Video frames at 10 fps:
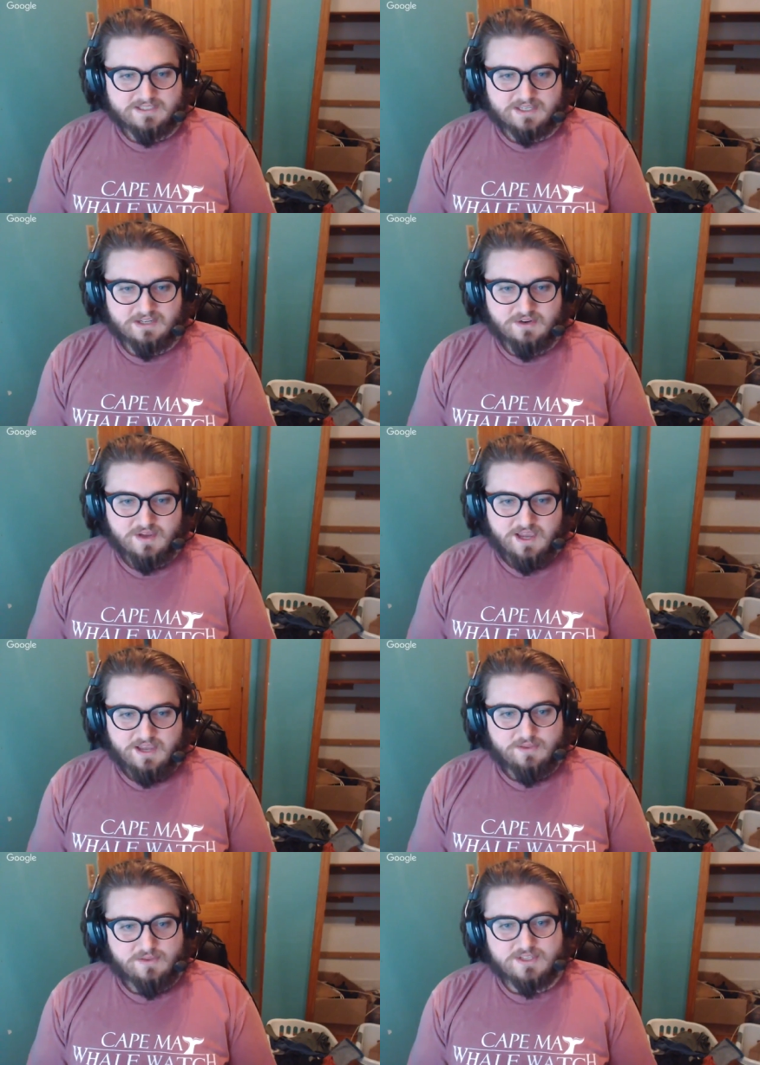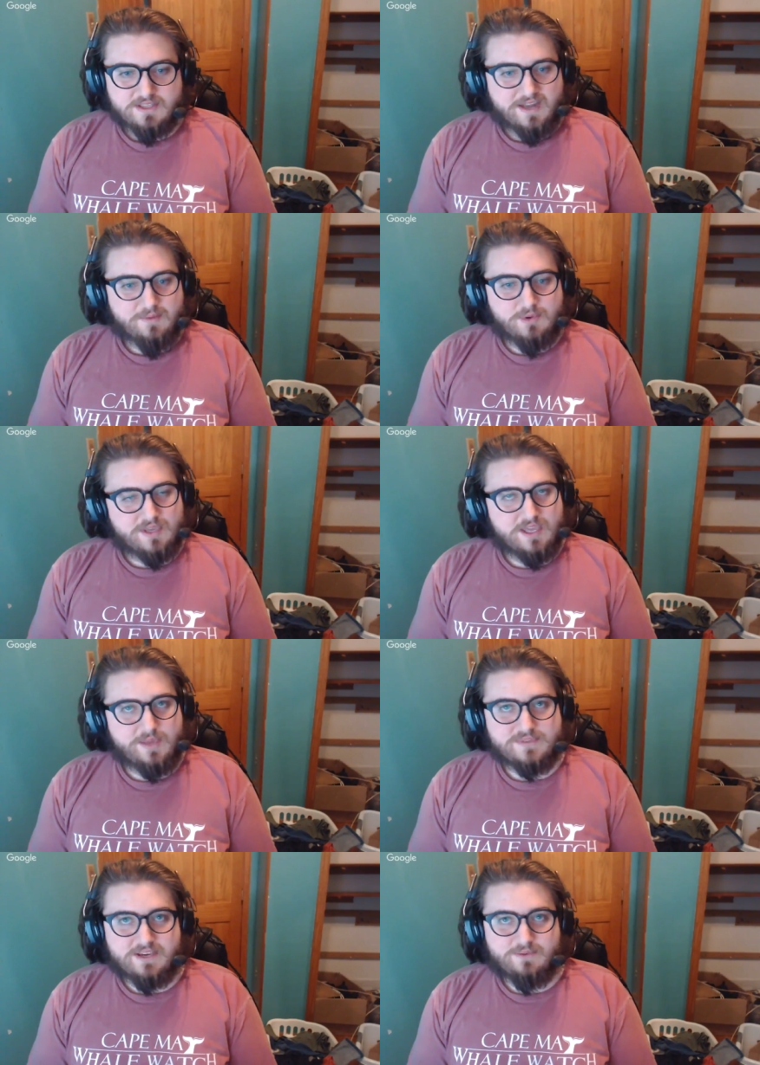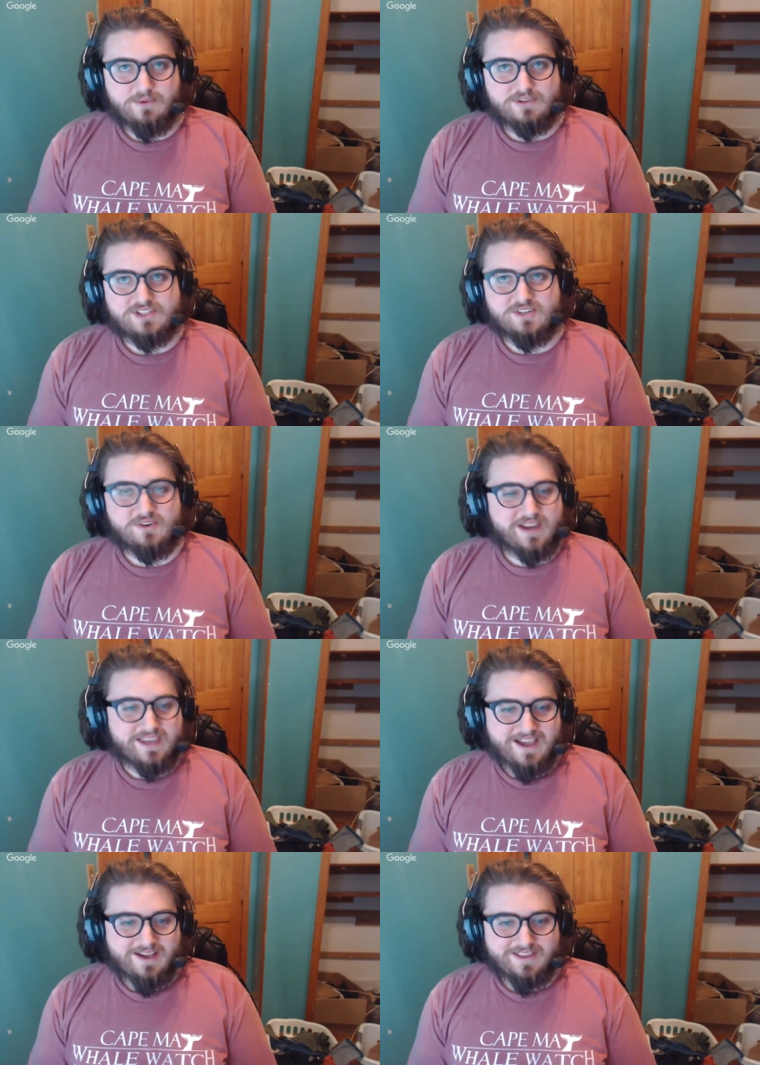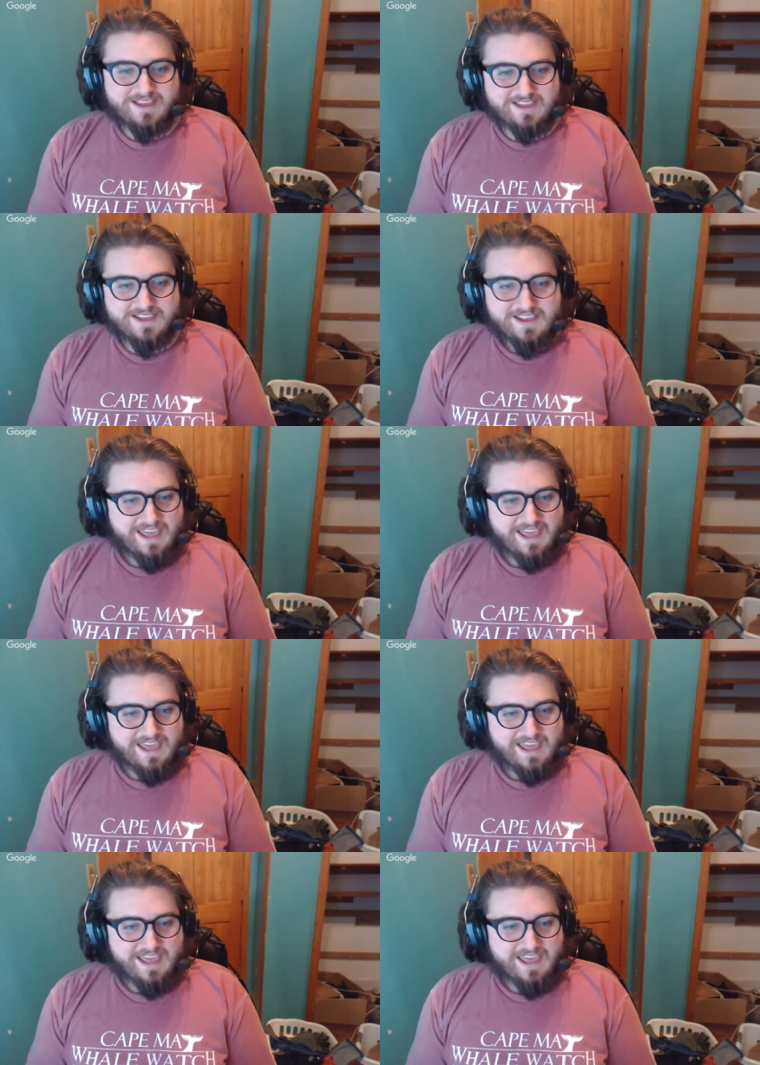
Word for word: So I know there's a lot of boot camps that will just crank out like